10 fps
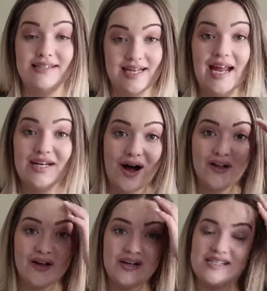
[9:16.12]
is
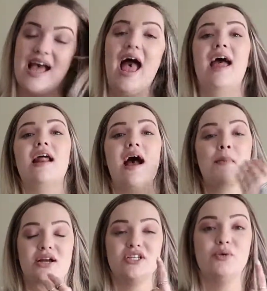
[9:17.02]
$10 and
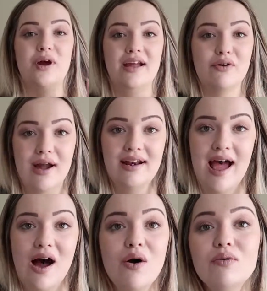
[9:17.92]
I'm actually wearing it right
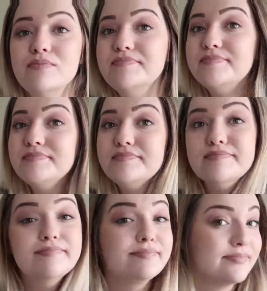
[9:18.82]
now
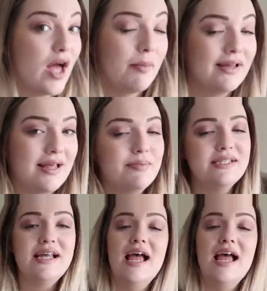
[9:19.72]
on my lips.